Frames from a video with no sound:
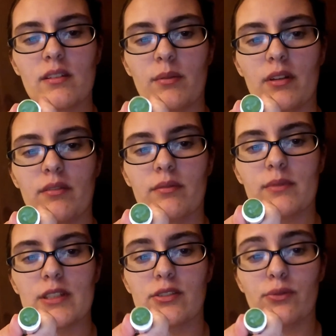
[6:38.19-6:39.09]
There we go
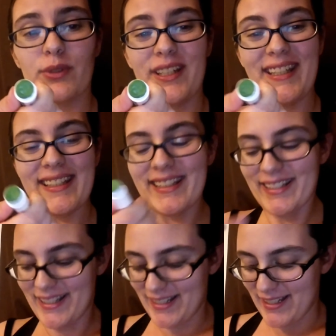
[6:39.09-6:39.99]
green,
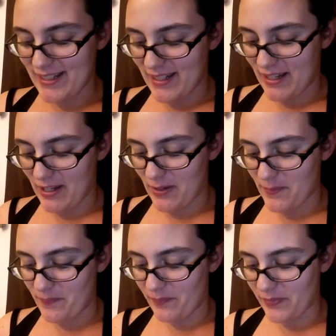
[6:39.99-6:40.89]

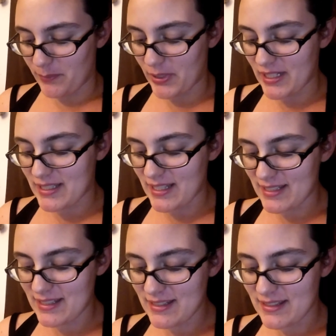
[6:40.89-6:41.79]
um, but it
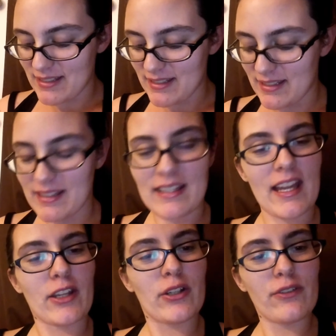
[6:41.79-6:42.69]
doesn't.
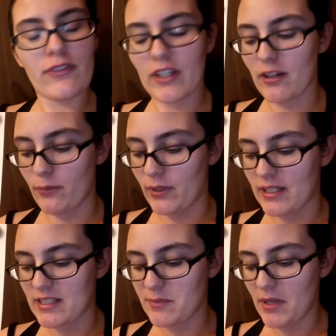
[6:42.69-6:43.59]
I couldn't figure out what
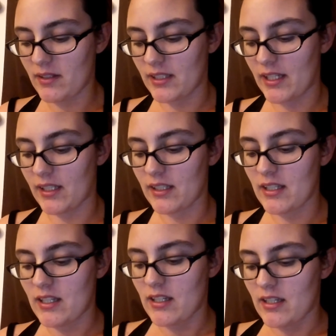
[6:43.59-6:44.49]
it smelled like
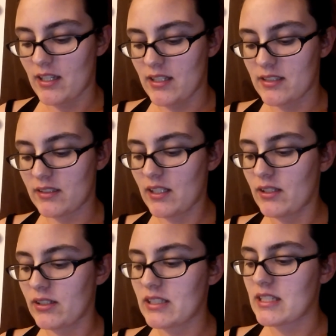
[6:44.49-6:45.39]
until I
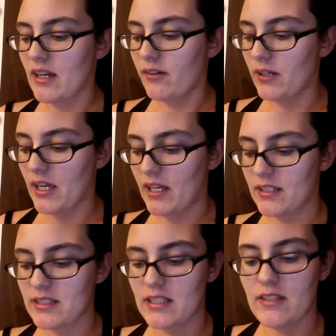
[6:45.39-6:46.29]
looked down
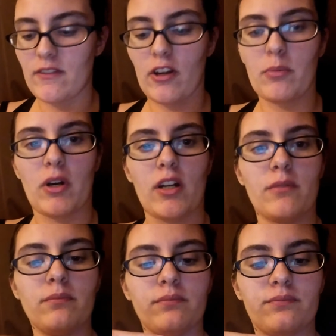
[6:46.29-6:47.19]
at the very
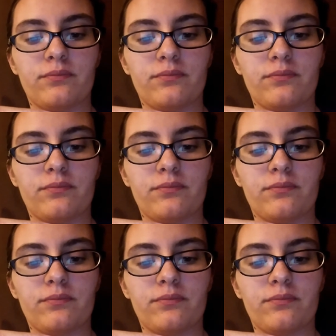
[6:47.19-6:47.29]
bottom.